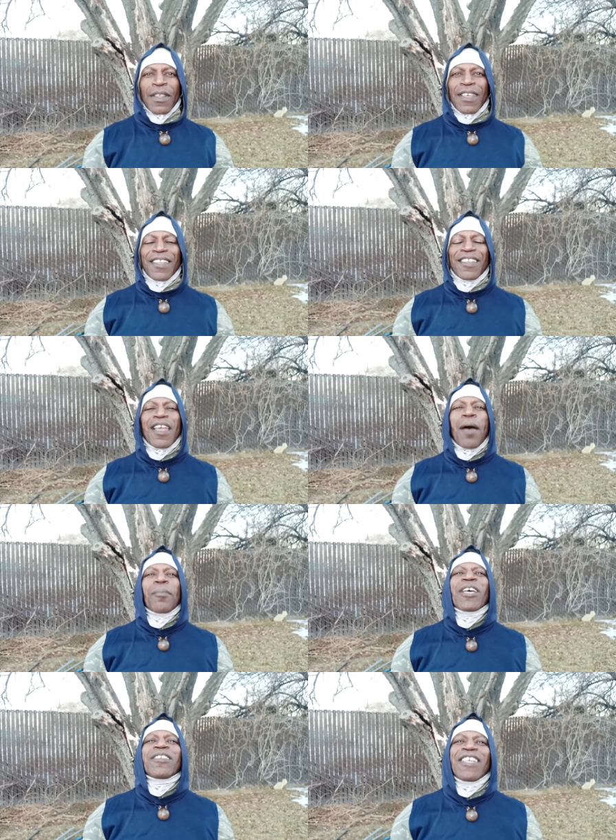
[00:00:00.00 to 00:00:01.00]

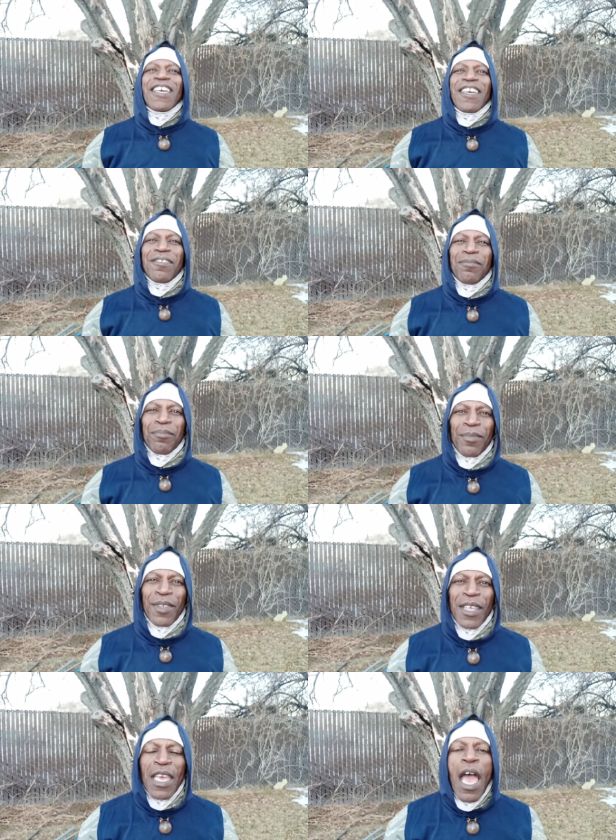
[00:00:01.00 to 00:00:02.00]
Namaste.
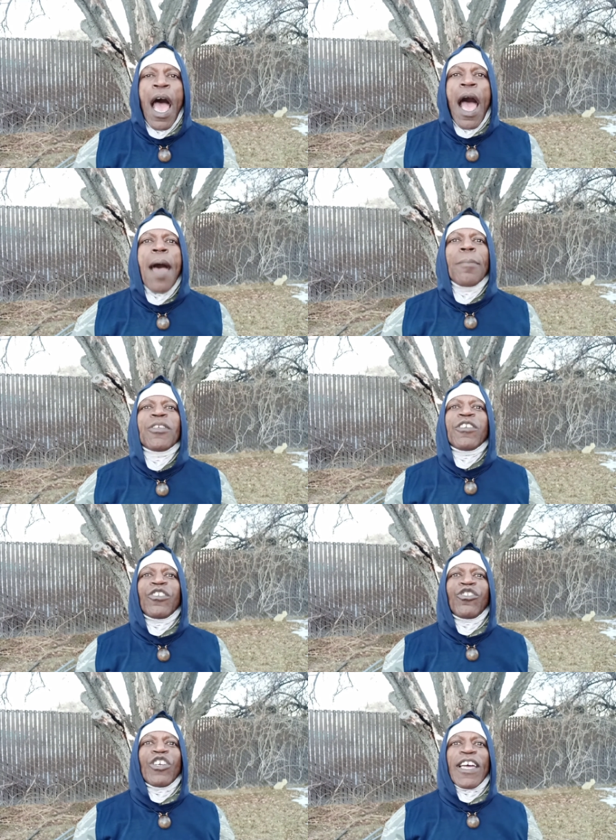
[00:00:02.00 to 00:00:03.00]
I'm
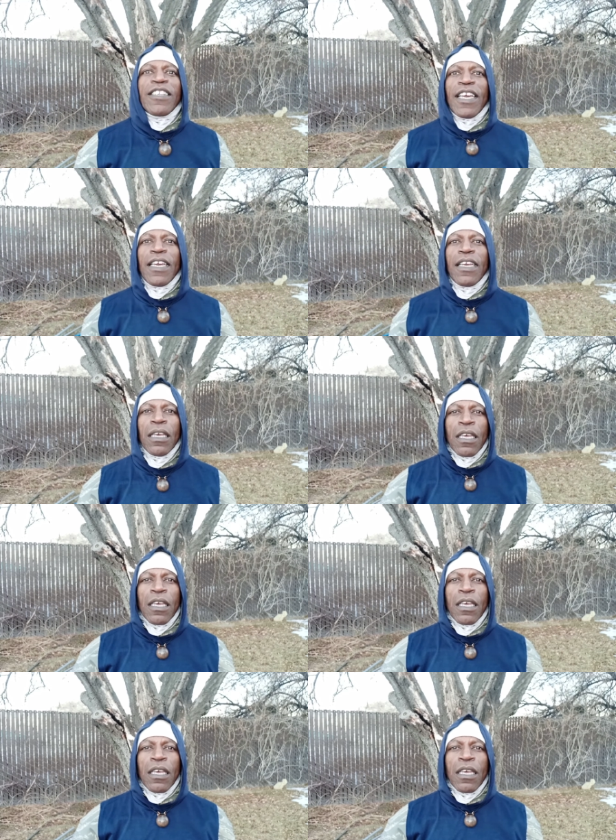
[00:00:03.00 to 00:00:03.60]
Ezichi Ade.